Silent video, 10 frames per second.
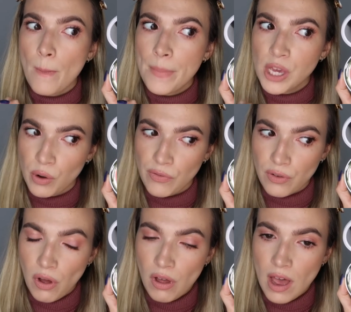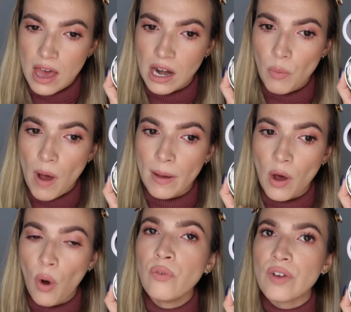beautiful and I want my
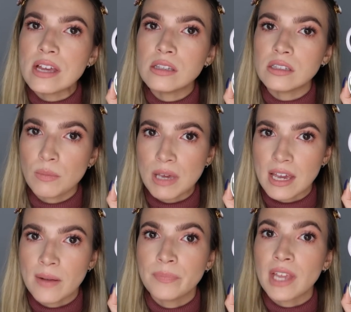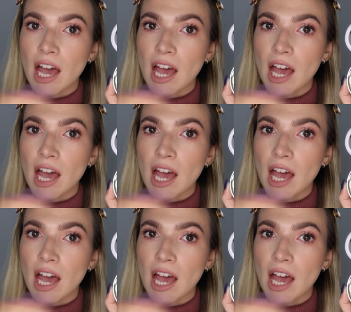whole face to be